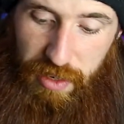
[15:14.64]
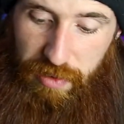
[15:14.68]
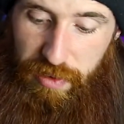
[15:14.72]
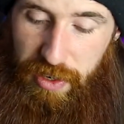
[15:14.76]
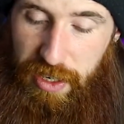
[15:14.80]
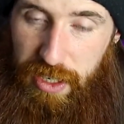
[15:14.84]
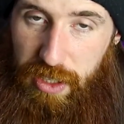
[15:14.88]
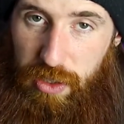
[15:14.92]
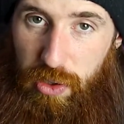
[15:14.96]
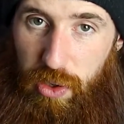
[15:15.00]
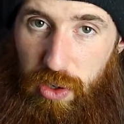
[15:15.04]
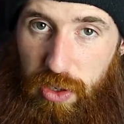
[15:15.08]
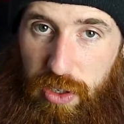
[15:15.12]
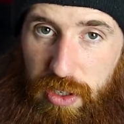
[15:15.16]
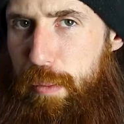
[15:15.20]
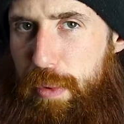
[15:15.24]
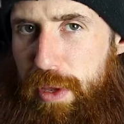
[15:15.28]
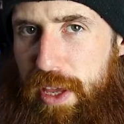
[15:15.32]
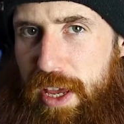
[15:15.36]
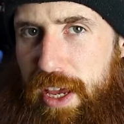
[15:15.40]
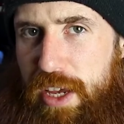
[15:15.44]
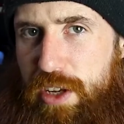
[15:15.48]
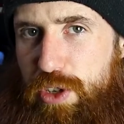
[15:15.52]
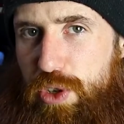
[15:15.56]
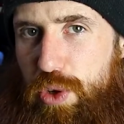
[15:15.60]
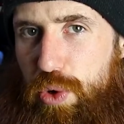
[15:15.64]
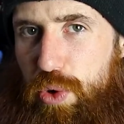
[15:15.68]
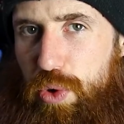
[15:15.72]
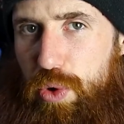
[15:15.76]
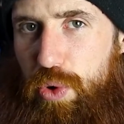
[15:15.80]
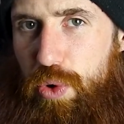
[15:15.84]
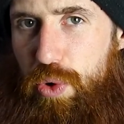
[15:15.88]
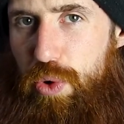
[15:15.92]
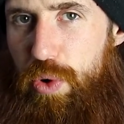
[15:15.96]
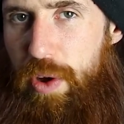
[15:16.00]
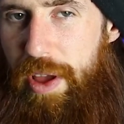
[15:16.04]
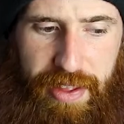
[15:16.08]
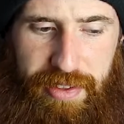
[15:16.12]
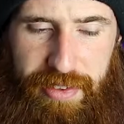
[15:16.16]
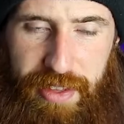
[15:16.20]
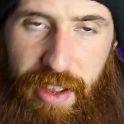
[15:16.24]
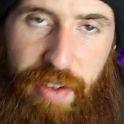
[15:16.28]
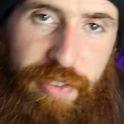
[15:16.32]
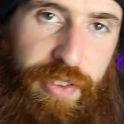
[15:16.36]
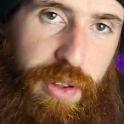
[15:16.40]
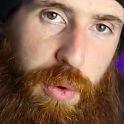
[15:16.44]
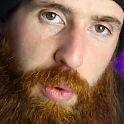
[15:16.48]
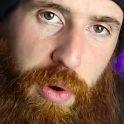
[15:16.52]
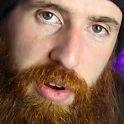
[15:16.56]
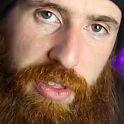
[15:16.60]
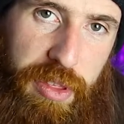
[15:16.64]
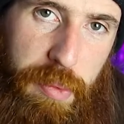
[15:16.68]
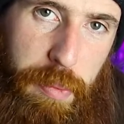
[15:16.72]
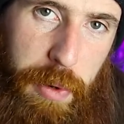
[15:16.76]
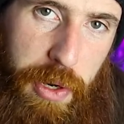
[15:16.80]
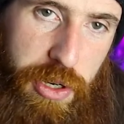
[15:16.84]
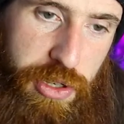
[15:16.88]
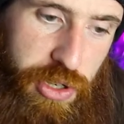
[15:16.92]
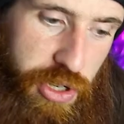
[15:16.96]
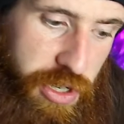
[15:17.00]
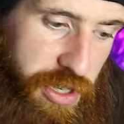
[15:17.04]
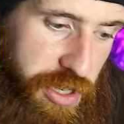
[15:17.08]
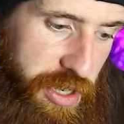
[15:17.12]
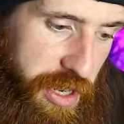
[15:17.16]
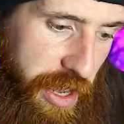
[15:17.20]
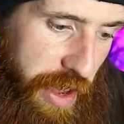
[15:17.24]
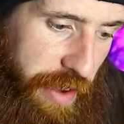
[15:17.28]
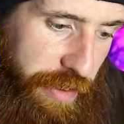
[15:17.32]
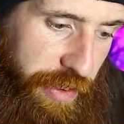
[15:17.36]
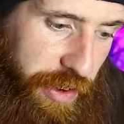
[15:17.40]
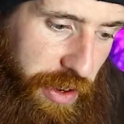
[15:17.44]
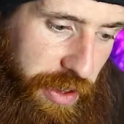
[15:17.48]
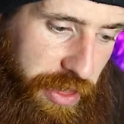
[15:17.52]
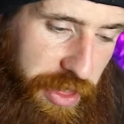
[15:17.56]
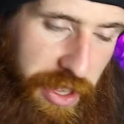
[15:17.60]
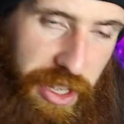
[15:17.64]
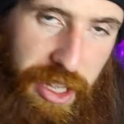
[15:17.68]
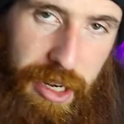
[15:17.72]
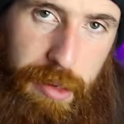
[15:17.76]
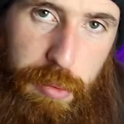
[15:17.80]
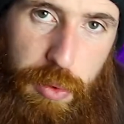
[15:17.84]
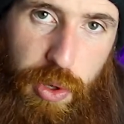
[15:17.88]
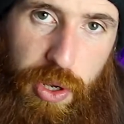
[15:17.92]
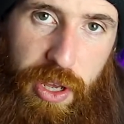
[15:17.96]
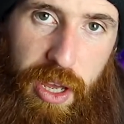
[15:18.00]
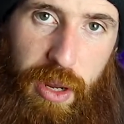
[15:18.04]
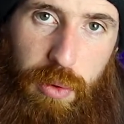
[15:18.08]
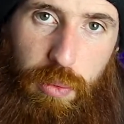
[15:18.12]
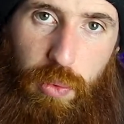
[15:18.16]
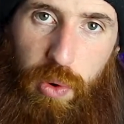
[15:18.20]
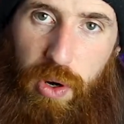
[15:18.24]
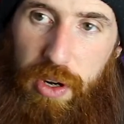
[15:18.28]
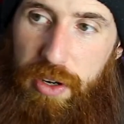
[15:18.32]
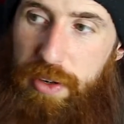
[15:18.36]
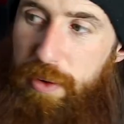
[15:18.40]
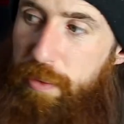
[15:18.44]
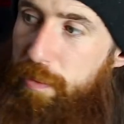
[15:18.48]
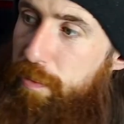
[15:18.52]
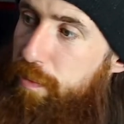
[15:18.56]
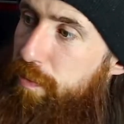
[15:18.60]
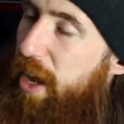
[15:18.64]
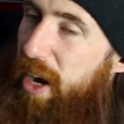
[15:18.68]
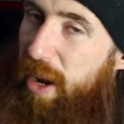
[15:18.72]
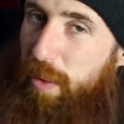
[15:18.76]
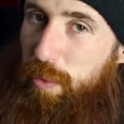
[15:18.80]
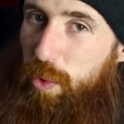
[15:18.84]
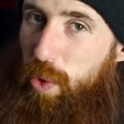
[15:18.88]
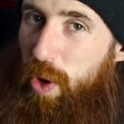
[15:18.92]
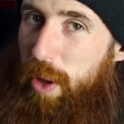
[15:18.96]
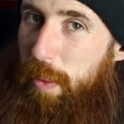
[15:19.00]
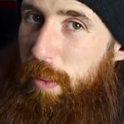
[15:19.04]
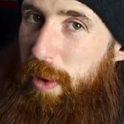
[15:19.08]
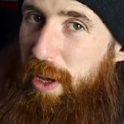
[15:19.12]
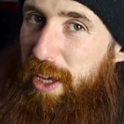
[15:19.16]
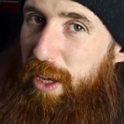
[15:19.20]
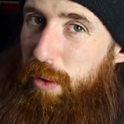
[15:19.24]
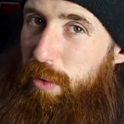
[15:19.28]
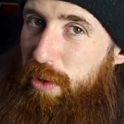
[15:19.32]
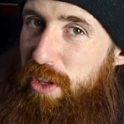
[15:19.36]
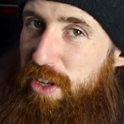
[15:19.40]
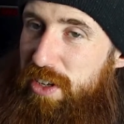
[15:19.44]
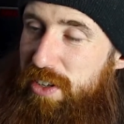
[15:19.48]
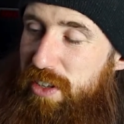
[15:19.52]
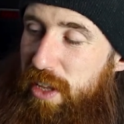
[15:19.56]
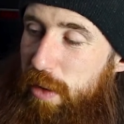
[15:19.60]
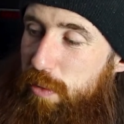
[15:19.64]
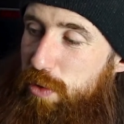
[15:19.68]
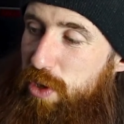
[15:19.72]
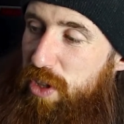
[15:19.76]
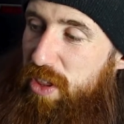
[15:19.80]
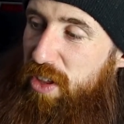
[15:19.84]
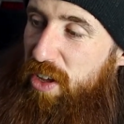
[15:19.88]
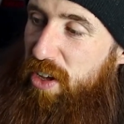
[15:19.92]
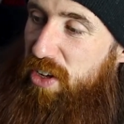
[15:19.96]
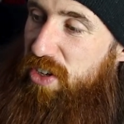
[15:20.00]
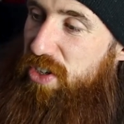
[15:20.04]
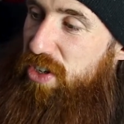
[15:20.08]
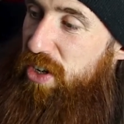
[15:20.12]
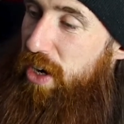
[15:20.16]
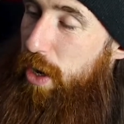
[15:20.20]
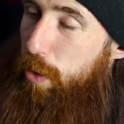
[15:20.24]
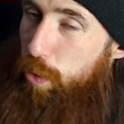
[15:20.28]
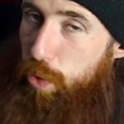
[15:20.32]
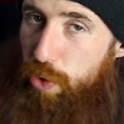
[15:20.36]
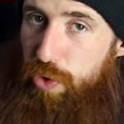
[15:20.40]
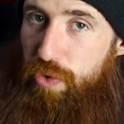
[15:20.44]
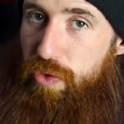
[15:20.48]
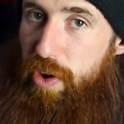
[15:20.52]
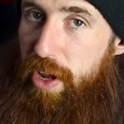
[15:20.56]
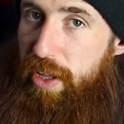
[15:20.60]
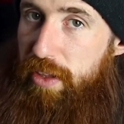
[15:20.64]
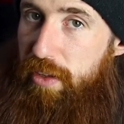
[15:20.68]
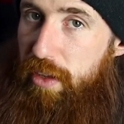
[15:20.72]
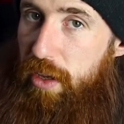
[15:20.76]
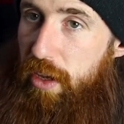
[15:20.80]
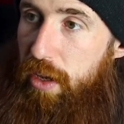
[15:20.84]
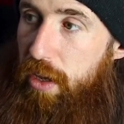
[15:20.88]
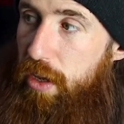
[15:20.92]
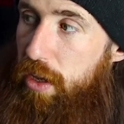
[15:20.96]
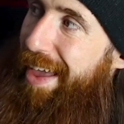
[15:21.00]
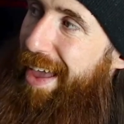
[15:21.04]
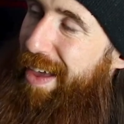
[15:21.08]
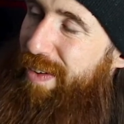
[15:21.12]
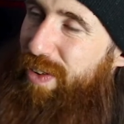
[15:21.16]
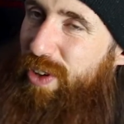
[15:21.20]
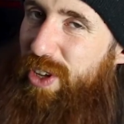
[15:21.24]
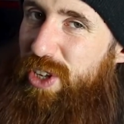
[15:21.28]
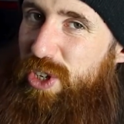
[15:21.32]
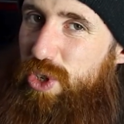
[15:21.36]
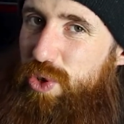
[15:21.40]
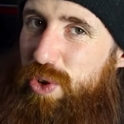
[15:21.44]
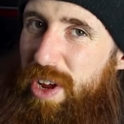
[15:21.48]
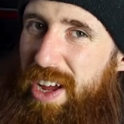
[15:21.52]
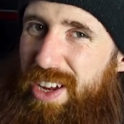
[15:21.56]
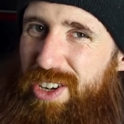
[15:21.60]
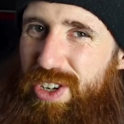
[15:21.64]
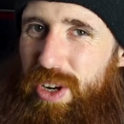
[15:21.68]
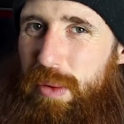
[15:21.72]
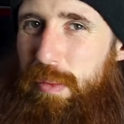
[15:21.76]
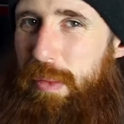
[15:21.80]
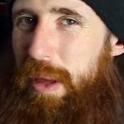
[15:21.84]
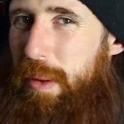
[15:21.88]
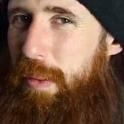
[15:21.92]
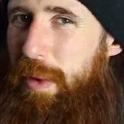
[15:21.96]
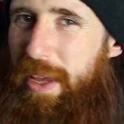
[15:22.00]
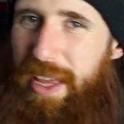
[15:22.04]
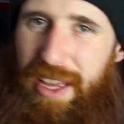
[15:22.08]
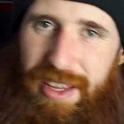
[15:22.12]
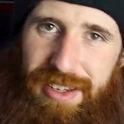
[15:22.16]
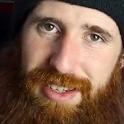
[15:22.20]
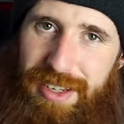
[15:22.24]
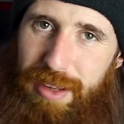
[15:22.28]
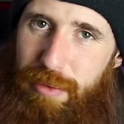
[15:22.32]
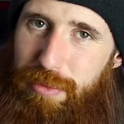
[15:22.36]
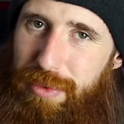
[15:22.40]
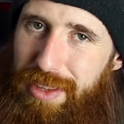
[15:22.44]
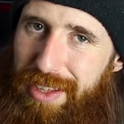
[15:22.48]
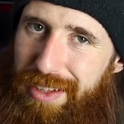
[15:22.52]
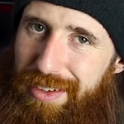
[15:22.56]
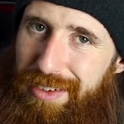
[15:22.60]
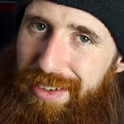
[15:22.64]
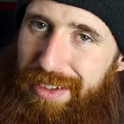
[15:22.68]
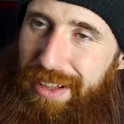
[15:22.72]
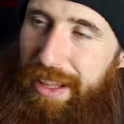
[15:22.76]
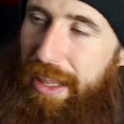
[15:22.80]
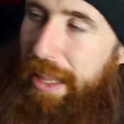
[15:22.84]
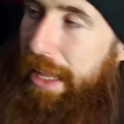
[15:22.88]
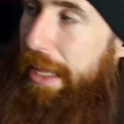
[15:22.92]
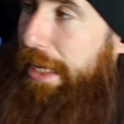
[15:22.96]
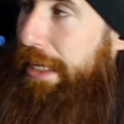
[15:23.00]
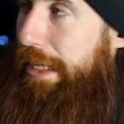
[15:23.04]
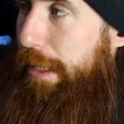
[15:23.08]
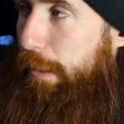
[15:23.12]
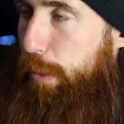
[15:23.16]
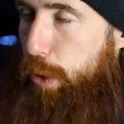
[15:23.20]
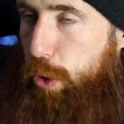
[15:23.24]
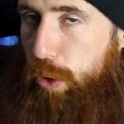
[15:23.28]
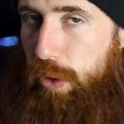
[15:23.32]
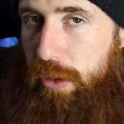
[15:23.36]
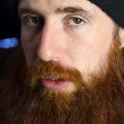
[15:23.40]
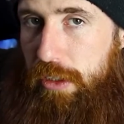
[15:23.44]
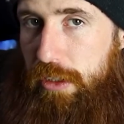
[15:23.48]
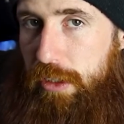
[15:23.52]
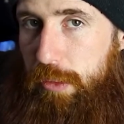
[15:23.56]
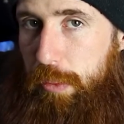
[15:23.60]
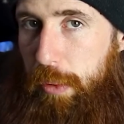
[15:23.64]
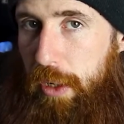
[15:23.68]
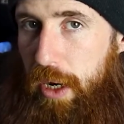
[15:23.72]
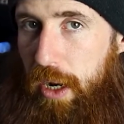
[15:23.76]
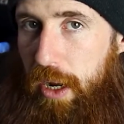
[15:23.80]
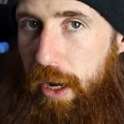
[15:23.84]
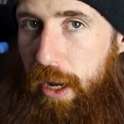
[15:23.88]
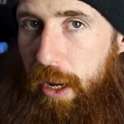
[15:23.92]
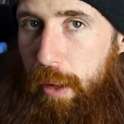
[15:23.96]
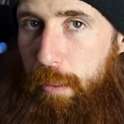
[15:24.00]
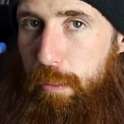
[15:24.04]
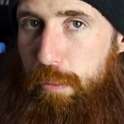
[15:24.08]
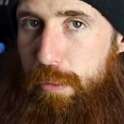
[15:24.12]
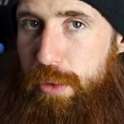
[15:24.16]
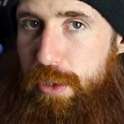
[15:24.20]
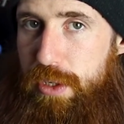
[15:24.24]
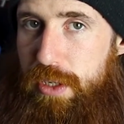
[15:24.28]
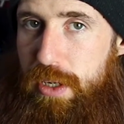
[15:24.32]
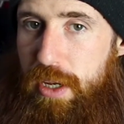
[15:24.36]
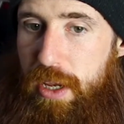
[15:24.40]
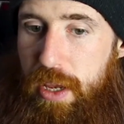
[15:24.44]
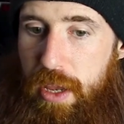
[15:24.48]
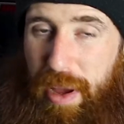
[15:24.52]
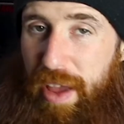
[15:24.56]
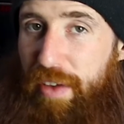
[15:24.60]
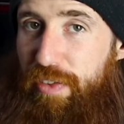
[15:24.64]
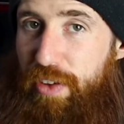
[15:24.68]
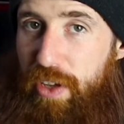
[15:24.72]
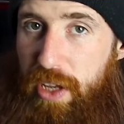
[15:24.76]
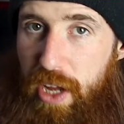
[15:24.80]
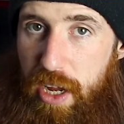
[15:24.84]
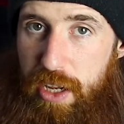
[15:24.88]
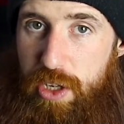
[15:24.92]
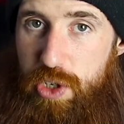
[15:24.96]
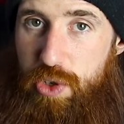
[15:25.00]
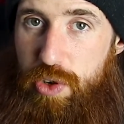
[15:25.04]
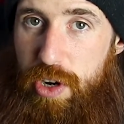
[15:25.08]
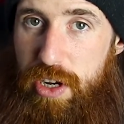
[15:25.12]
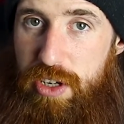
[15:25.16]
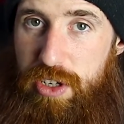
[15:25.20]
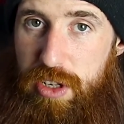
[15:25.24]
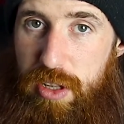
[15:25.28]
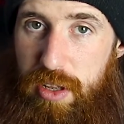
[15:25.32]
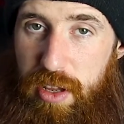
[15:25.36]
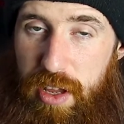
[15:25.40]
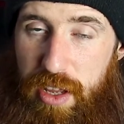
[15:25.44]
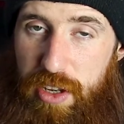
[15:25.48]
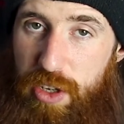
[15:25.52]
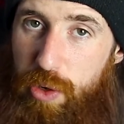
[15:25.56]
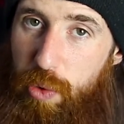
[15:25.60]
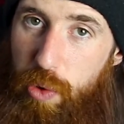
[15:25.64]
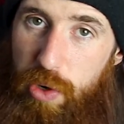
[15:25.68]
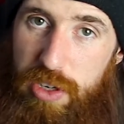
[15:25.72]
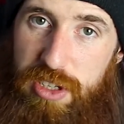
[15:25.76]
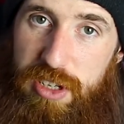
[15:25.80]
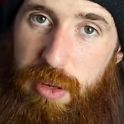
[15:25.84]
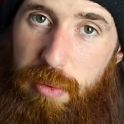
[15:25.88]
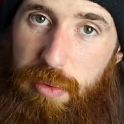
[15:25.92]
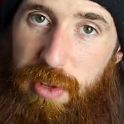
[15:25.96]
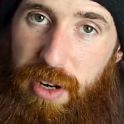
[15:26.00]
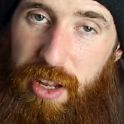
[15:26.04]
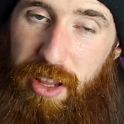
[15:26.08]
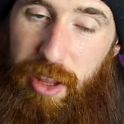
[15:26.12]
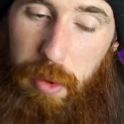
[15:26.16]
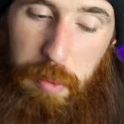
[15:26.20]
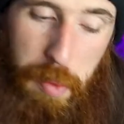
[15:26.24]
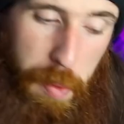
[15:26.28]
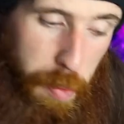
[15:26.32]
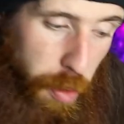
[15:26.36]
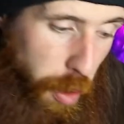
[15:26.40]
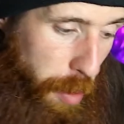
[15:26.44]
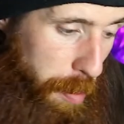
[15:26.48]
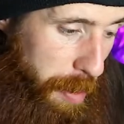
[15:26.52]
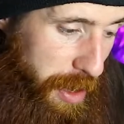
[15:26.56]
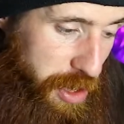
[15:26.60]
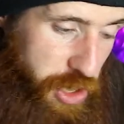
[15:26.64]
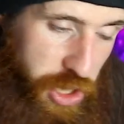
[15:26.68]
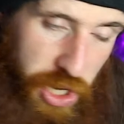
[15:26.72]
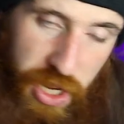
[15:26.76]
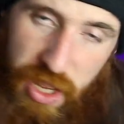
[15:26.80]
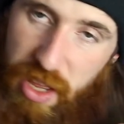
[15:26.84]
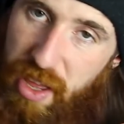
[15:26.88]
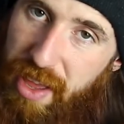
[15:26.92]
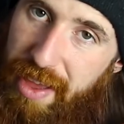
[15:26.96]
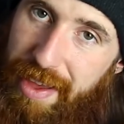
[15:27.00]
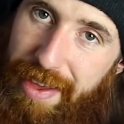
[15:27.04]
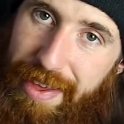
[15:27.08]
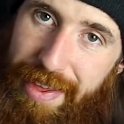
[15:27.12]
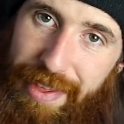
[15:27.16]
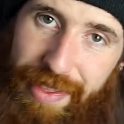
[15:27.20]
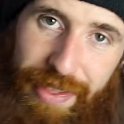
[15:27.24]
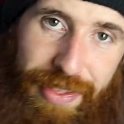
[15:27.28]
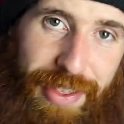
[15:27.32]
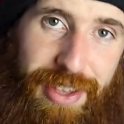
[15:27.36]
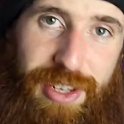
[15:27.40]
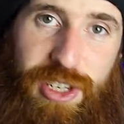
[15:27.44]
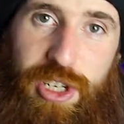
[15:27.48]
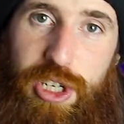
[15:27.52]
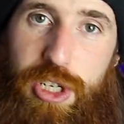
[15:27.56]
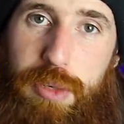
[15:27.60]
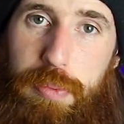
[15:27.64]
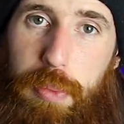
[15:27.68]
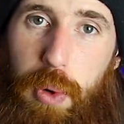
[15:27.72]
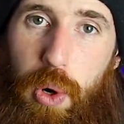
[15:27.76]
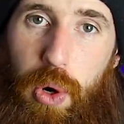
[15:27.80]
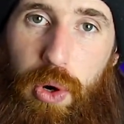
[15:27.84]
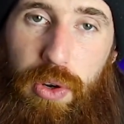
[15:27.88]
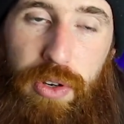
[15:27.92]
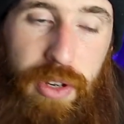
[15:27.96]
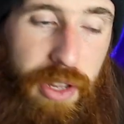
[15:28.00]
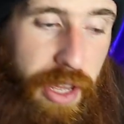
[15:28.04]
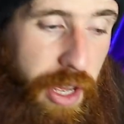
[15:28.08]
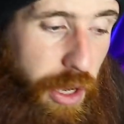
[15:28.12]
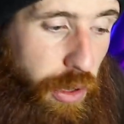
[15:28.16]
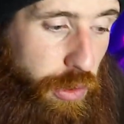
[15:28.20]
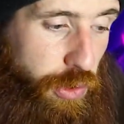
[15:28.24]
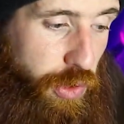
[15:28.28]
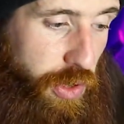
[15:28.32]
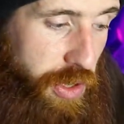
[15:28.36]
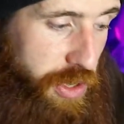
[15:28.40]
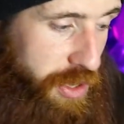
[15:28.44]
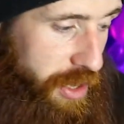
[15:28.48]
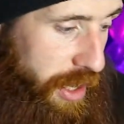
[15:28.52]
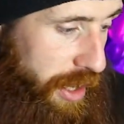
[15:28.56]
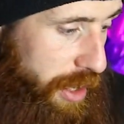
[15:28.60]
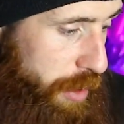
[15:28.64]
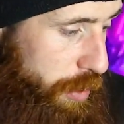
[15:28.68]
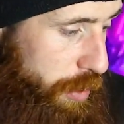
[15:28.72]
very long. But yeah, so definitely worth a purchase if you're thinking about getting one. And I'm quite picky with these types of things, and I would rate it. If you could stretch, I'd maybe get something like a Boulies perhaps. But if you can't stretch it and you want something a little bit more budget, this is spot on. It'll do exactly